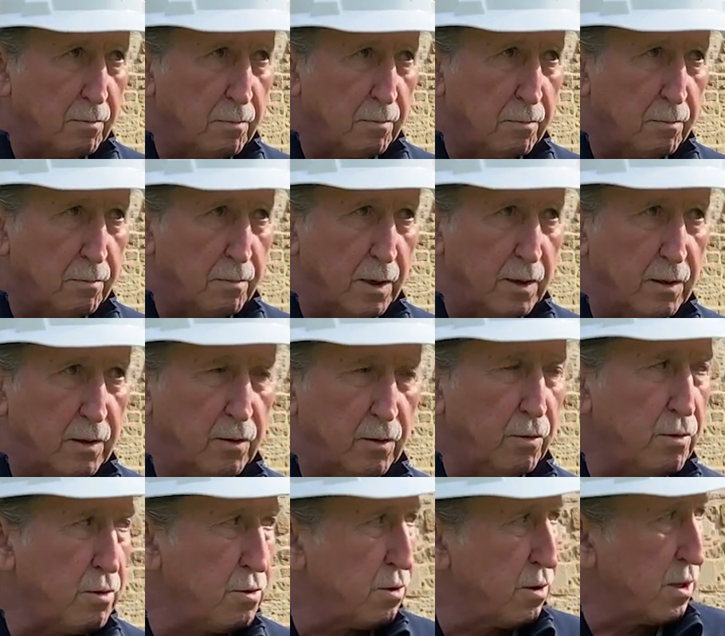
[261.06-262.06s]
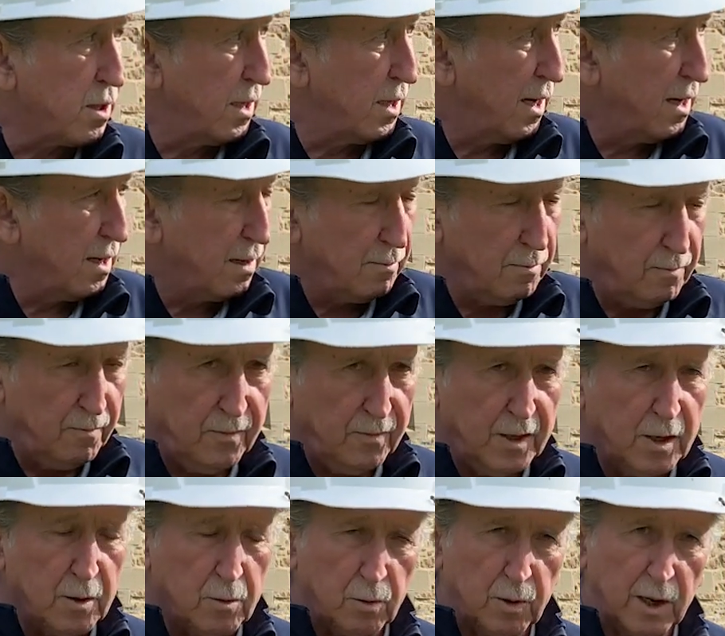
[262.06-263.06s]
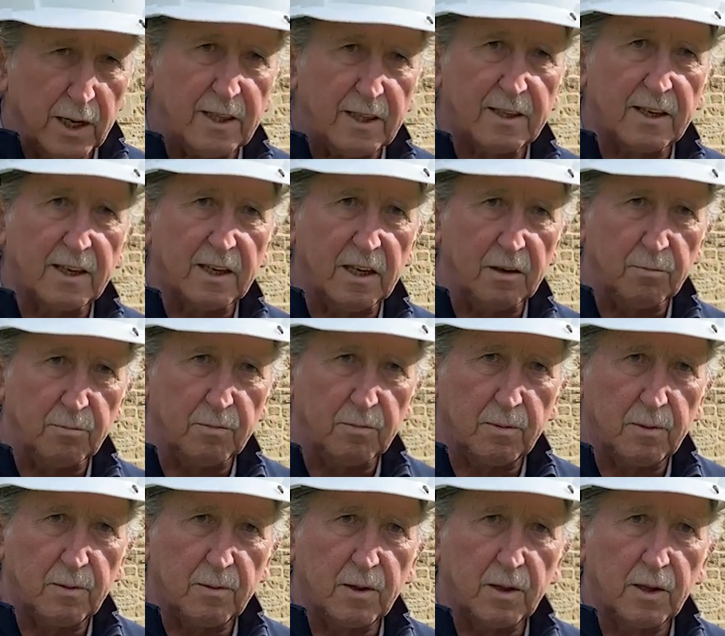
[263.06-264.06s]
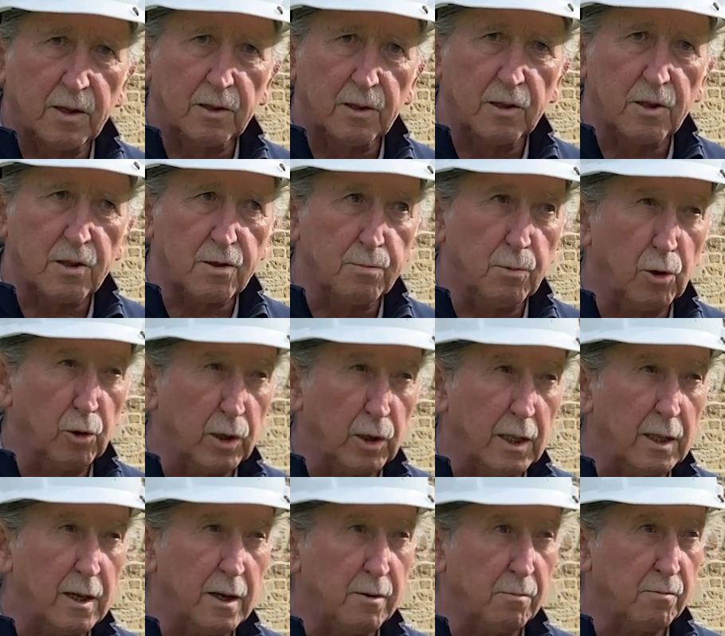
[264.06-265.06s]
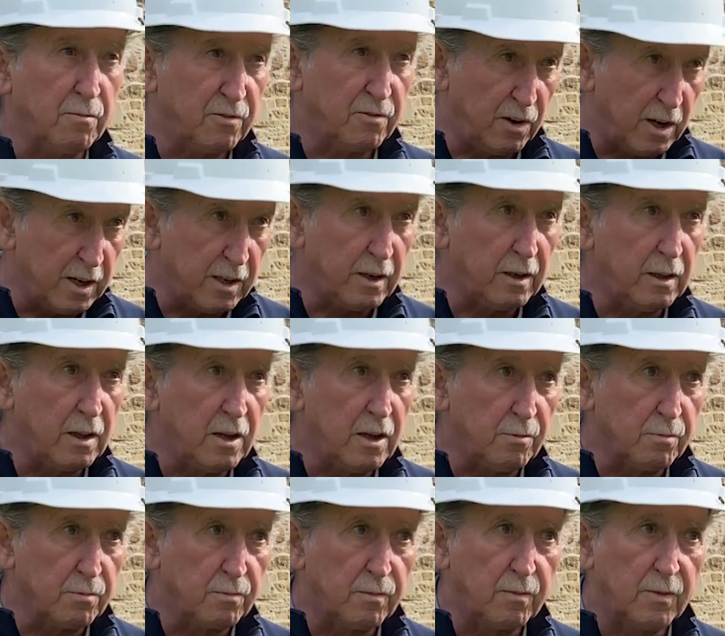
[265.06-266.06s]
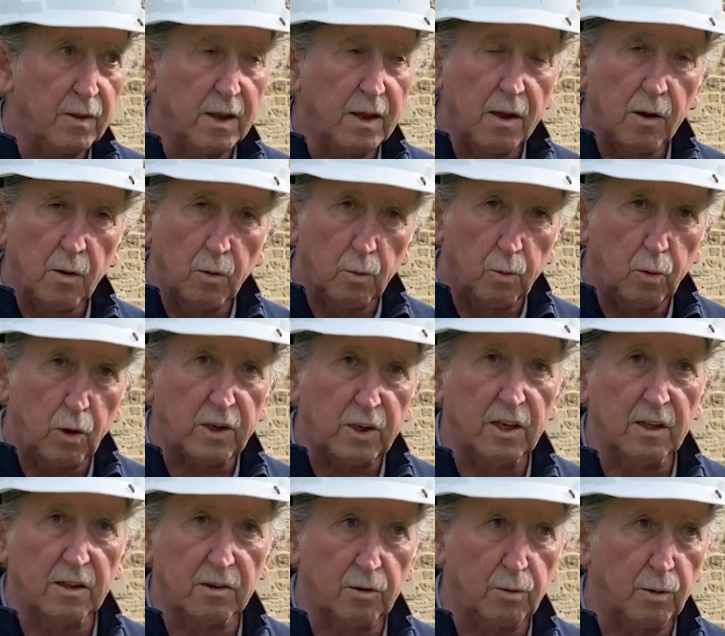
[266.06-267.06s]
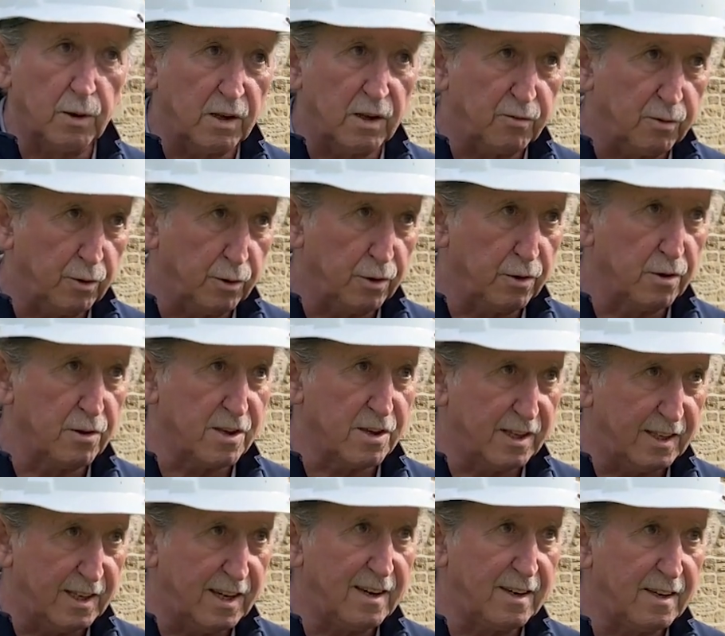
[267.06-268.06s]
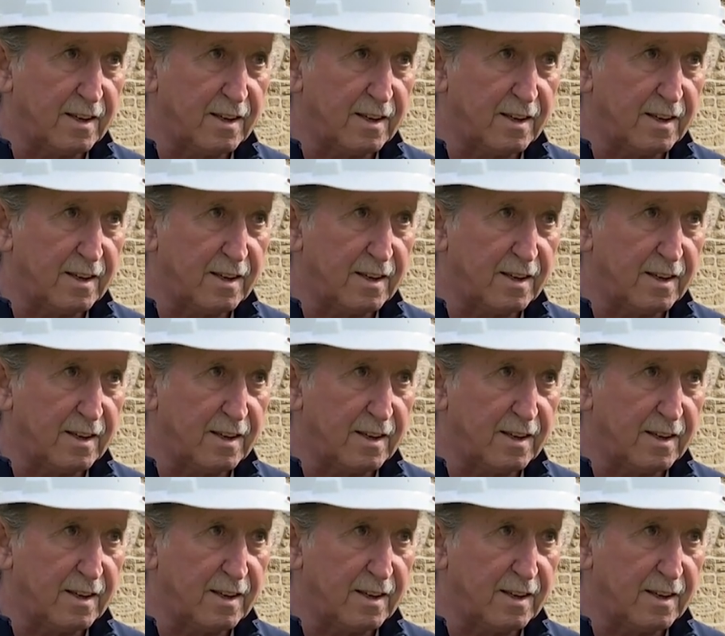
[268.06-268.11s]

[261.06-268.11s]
But not just that, we had to keep the smoke alarm, fire alarm, working 24 hours a day.